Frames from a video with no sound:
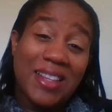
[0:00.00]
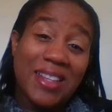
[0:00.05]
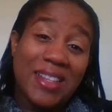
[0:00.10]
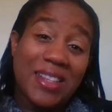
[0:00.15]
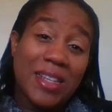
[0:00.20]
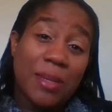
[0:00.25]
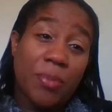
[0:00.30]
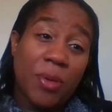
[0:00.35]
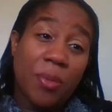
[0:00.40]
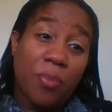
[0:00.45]
the
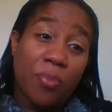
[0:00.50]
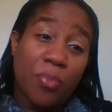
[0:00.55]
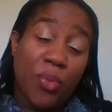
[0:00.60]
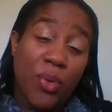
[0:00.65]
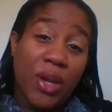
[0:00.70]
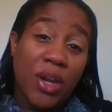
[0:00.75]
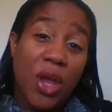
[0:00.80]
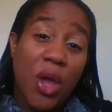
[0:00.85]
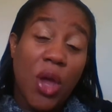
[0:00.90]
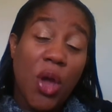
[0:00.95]
tipping
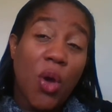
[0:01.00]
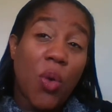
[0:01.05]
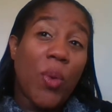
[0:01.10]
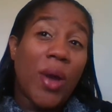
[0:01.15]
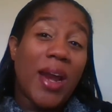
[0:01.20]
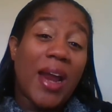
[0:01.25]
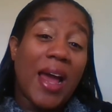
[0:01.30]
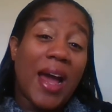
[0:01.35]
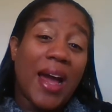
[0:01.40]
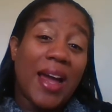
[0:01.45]
point
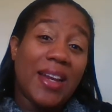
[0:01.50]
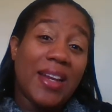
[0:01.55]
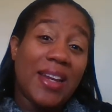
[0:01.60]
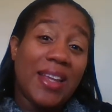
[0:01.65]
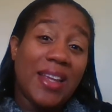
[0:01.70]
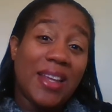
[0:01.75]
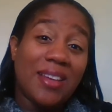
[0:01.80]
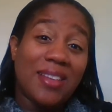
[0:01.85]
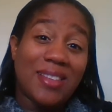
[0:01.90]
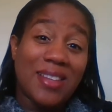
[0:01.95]
when I
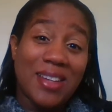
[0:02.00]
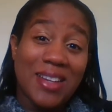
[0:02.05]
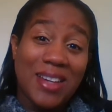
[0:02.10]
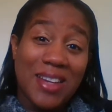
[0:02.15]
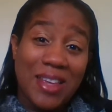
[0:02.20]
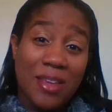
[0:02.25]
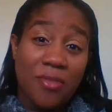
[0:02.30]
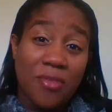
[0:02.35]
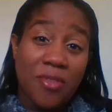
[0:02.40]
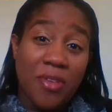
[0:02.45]
needed to
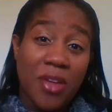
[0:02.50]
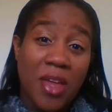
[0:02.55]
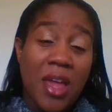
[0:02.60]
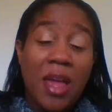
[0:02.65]
leave.